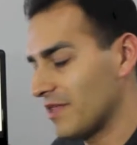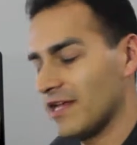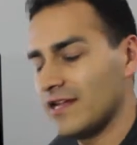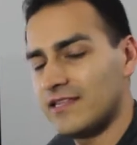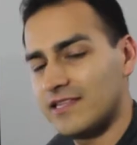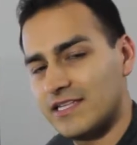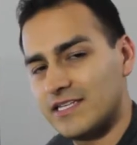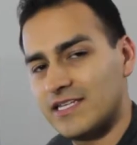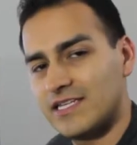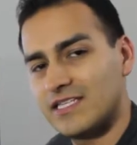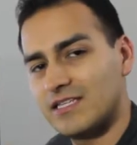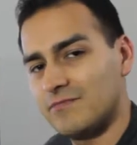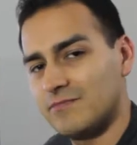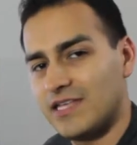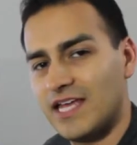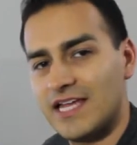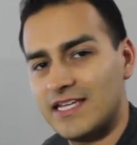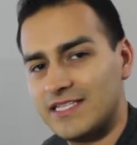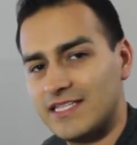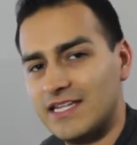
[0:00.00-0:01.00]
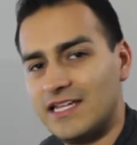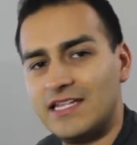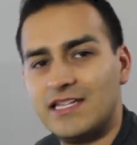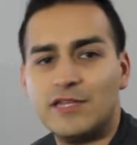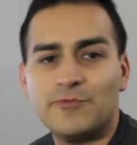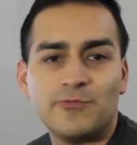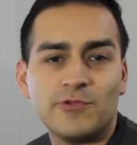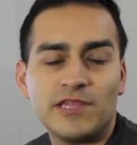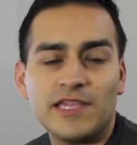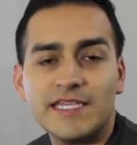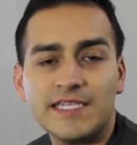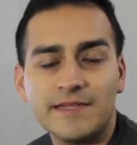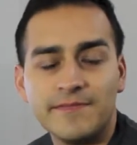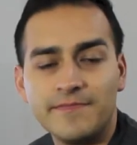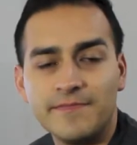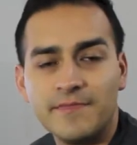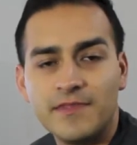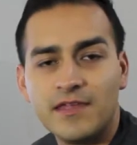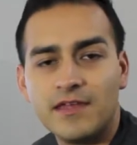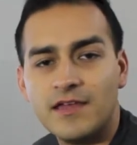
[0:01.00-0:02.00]
play it on the system, test it, and then release
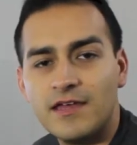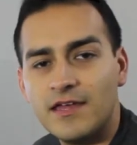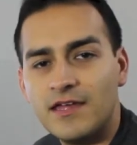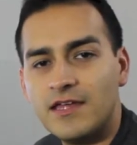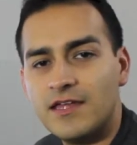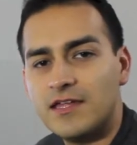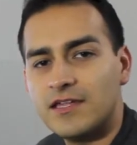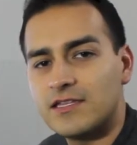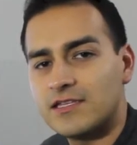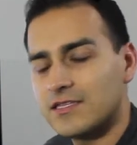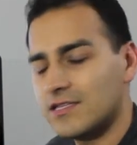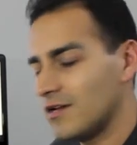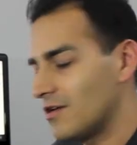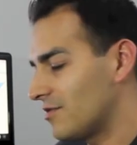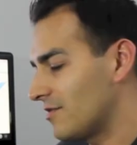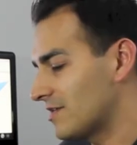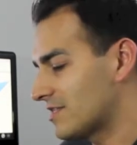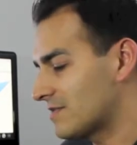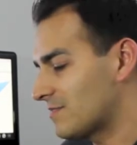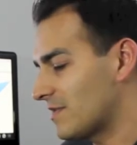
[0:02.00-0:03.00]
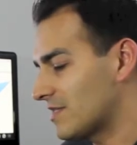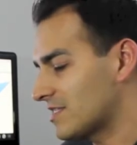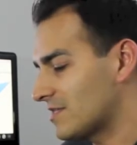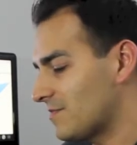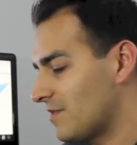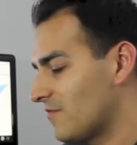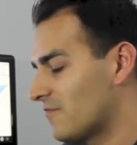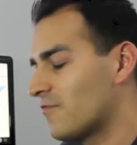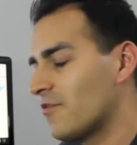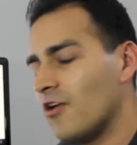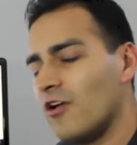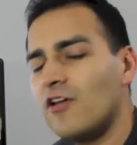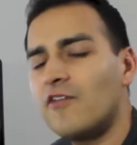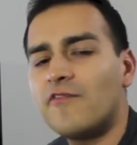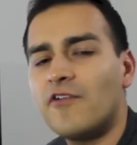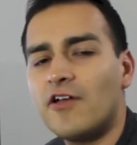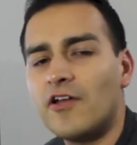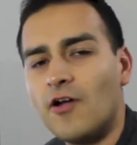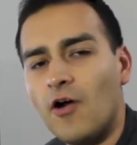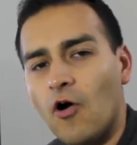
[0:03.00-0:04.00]
them. So it's meant to be very,
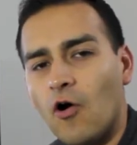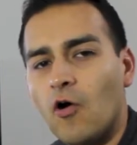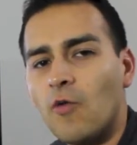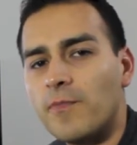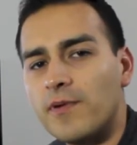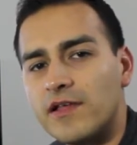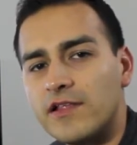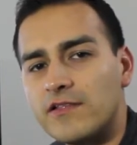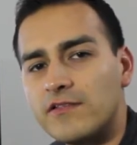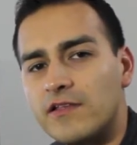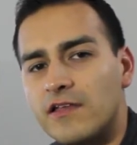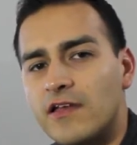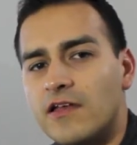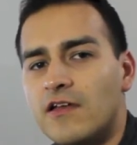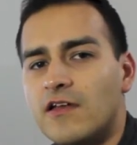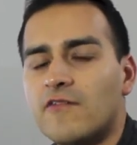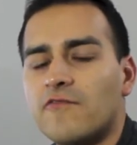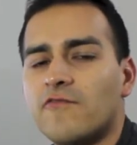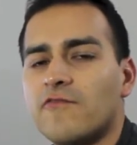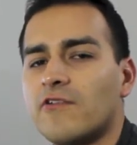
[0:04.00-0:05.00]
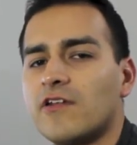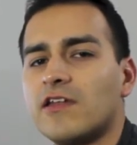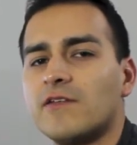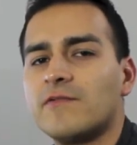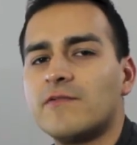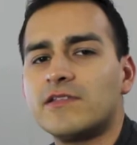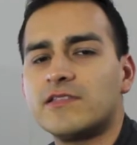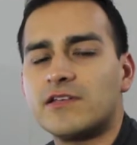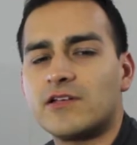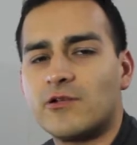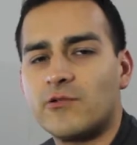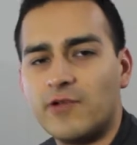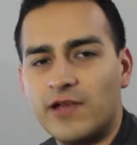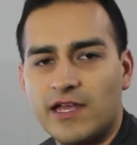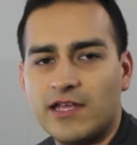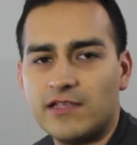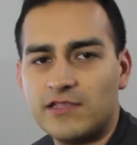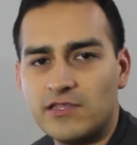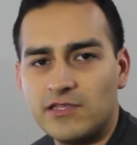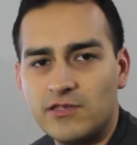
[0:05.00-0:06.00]
very open for anyone to
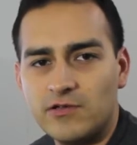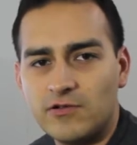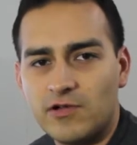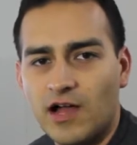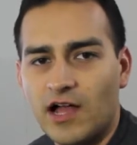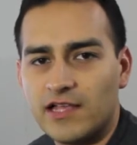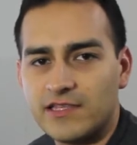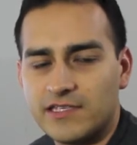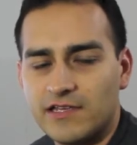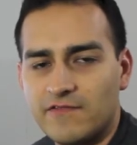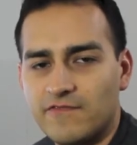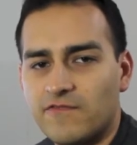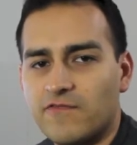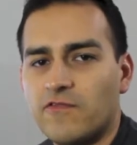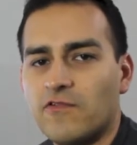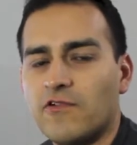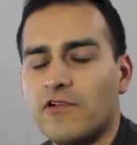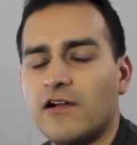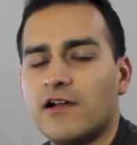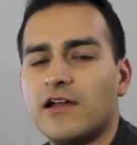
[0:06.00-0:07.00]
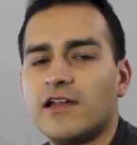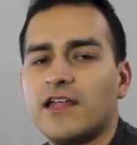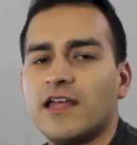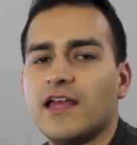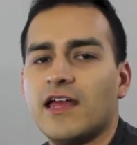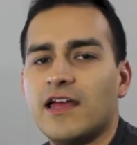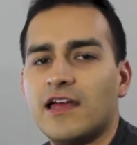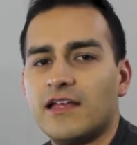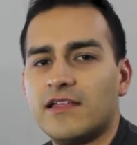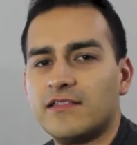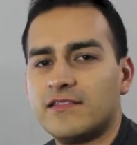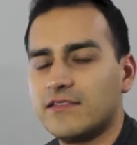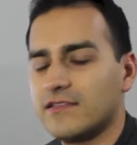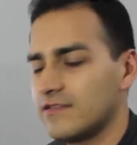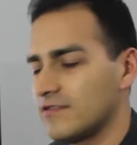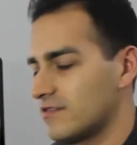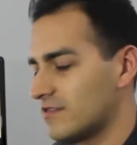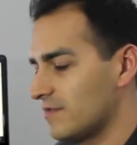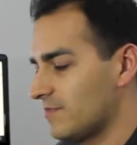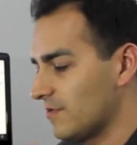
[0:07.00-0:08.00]
create new content for it and
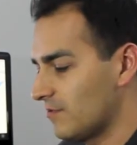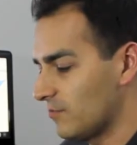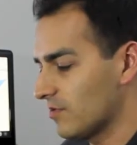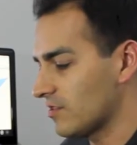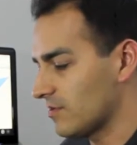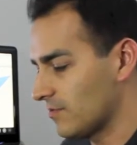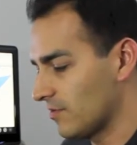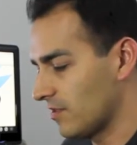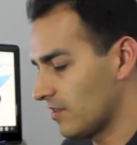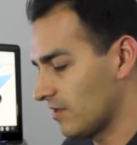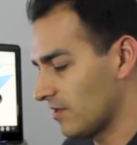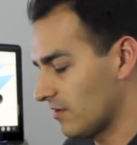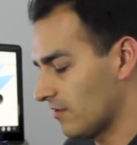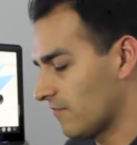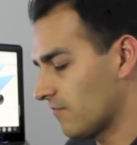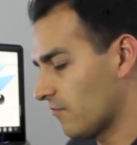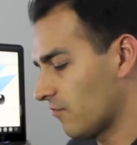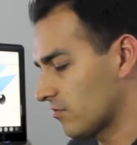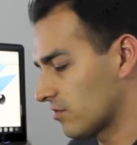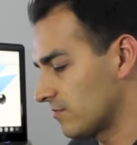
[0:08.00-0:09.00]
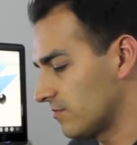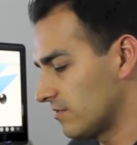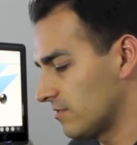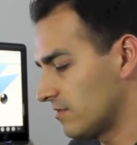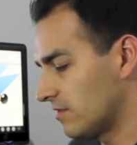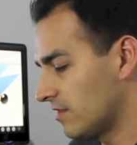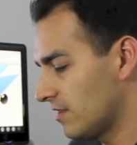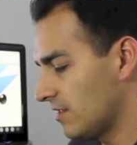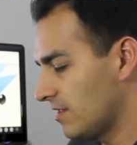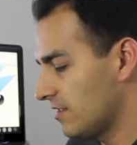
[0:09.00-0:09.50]
to be really, really affordable.